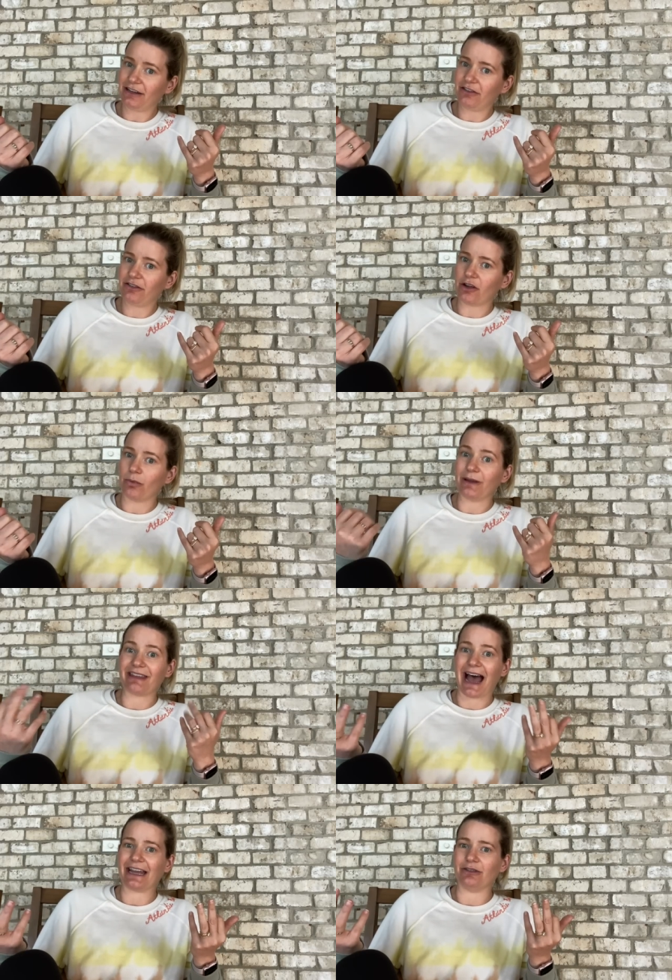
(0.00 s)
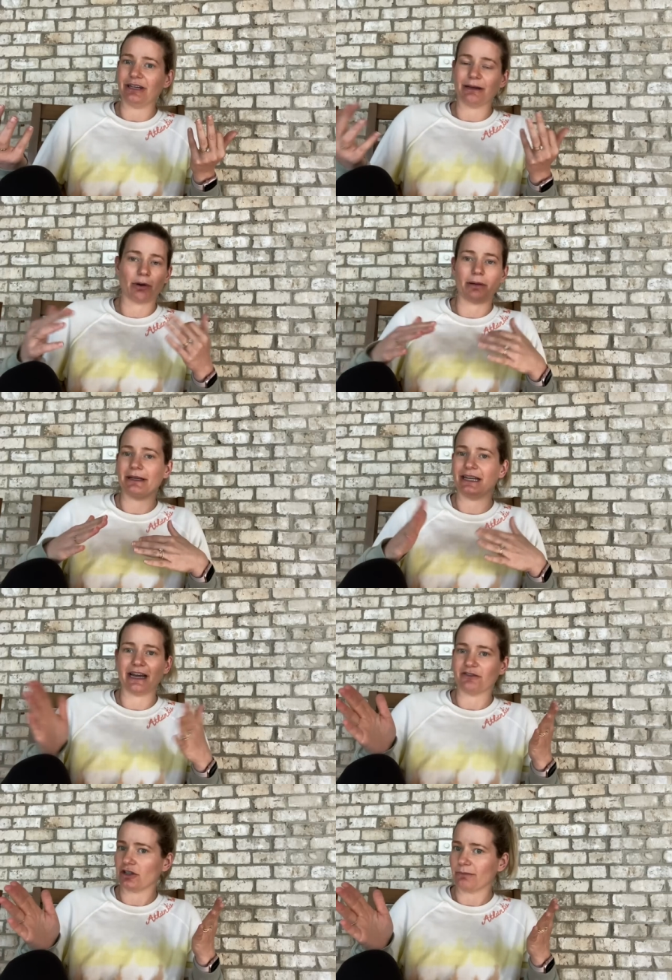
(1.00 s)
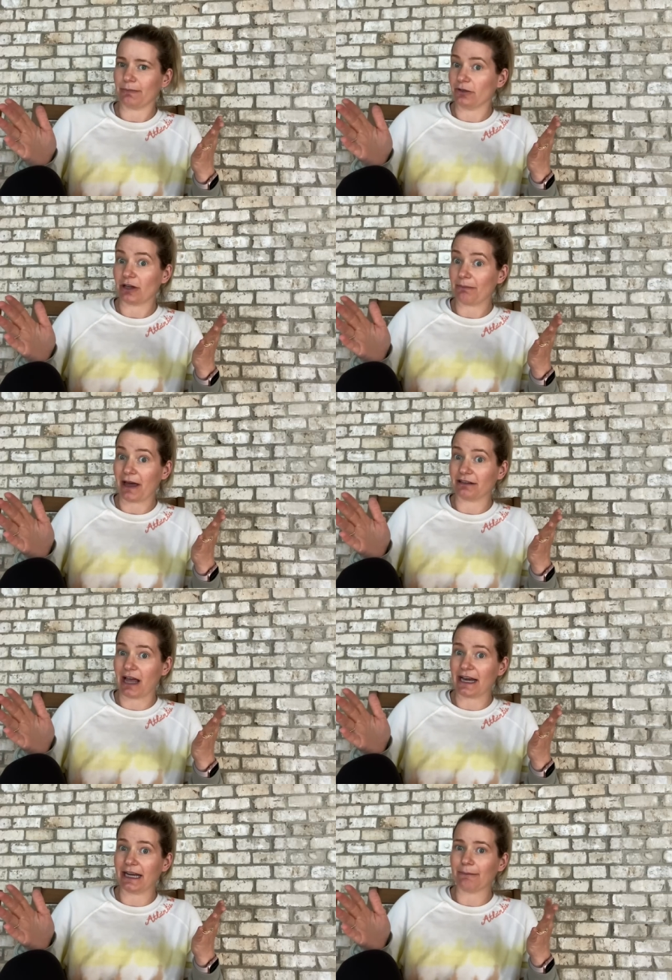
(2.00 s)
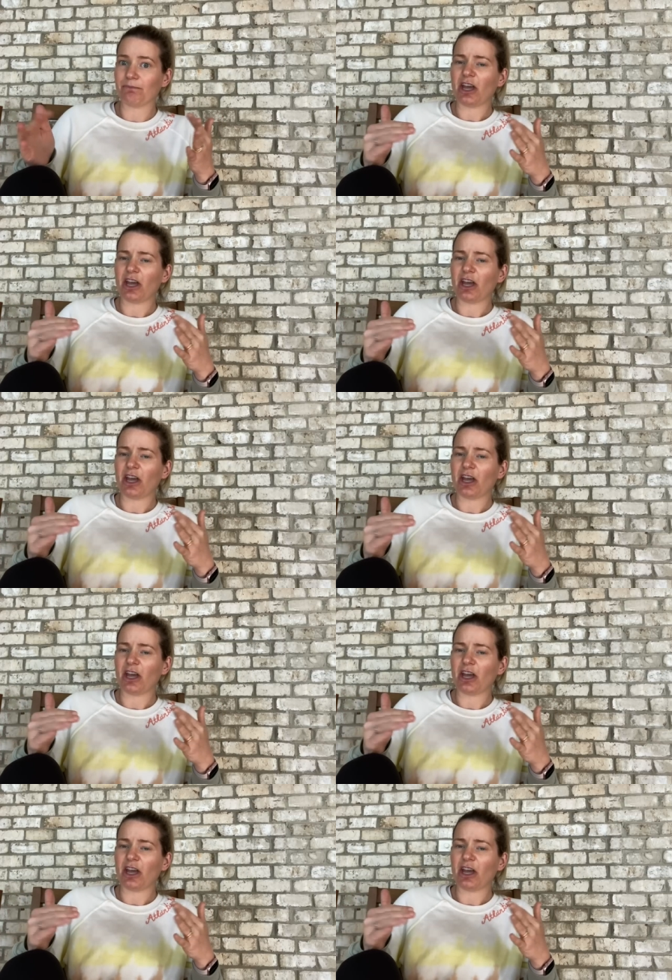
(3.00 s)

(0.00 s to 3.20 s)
So with the I U D, it probably had never built up that lining.